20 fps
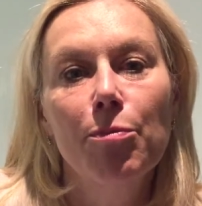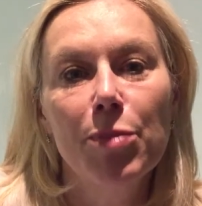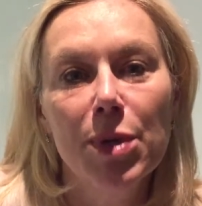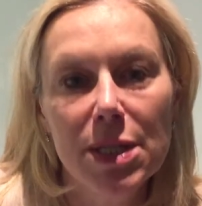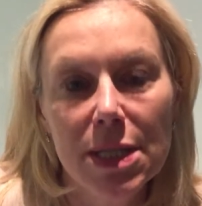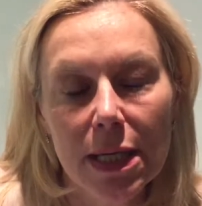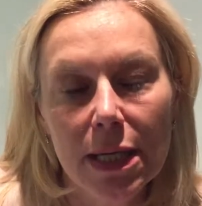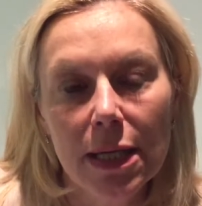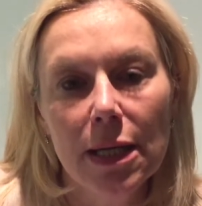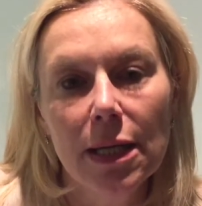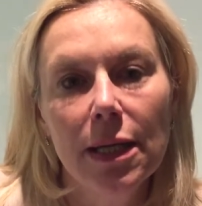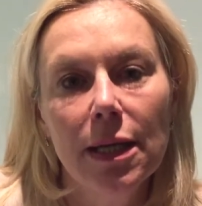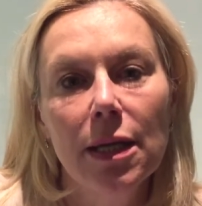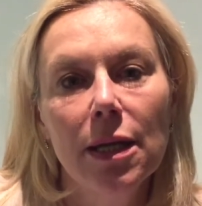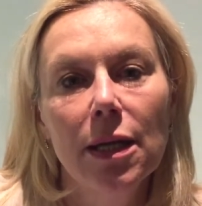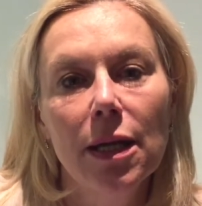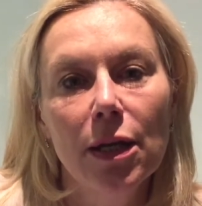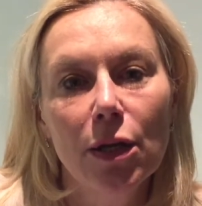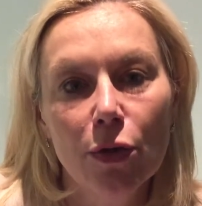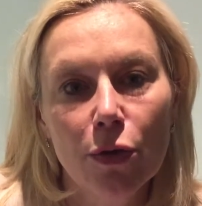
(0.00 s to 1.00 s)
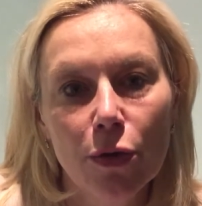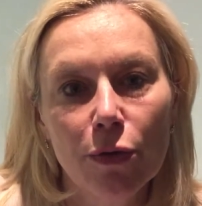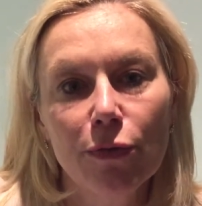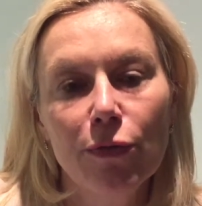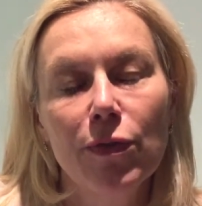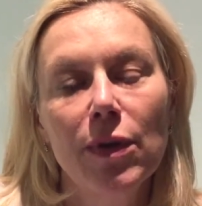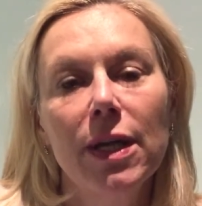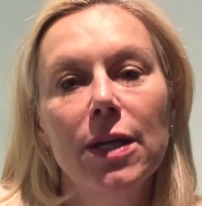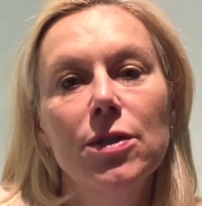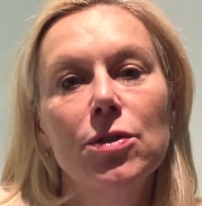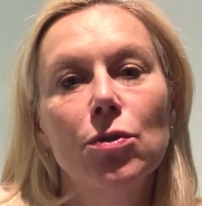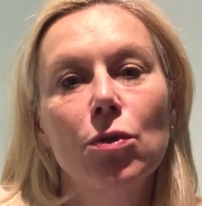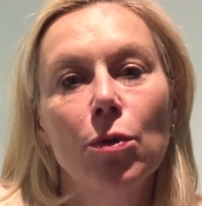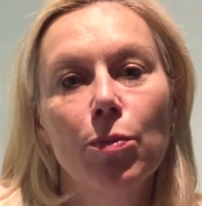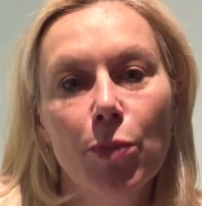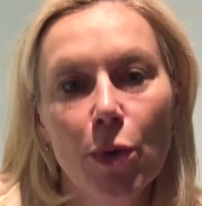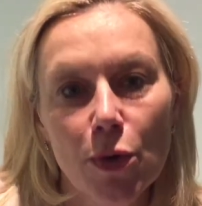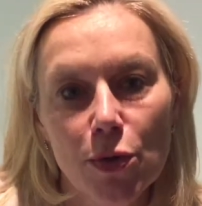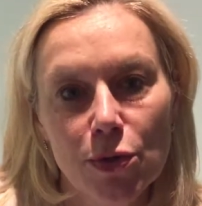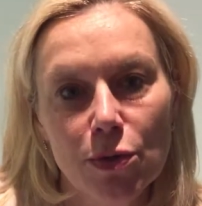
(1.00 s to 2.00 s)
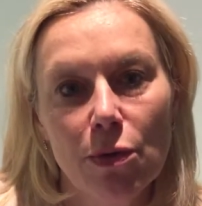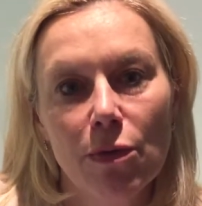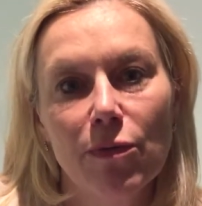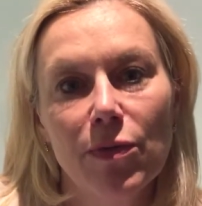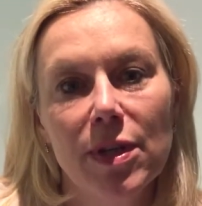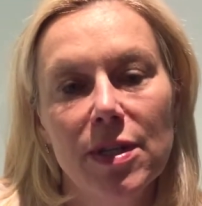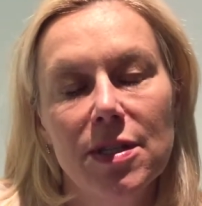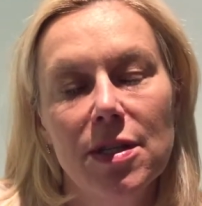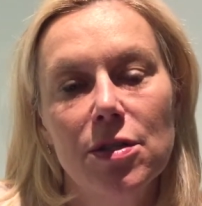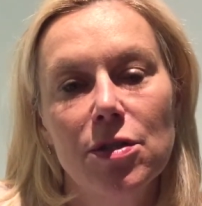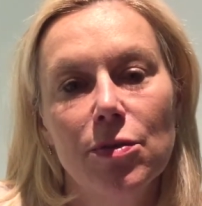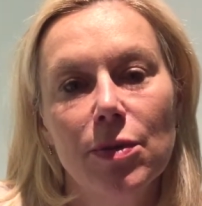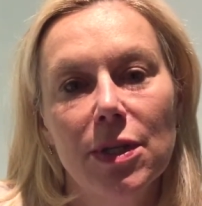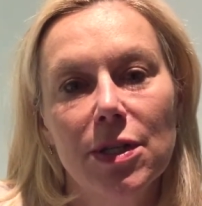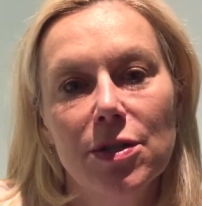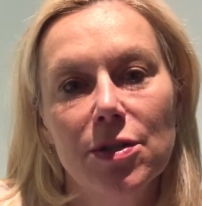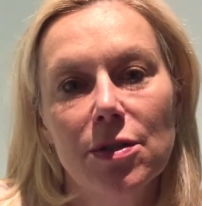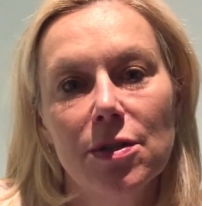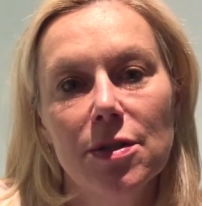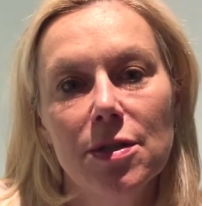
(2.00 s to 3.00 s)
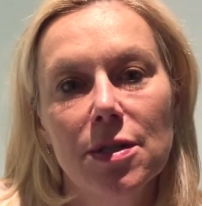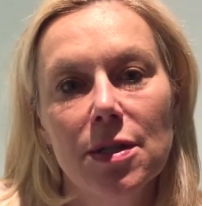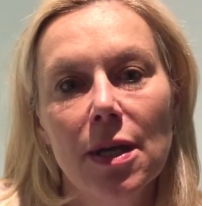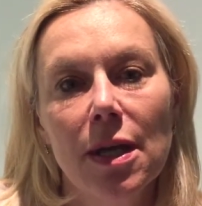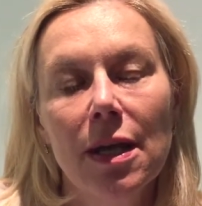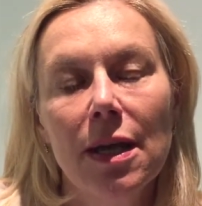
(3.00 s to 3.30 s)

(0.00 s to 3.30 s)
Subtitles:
particularly in conflict or post-conflict situations.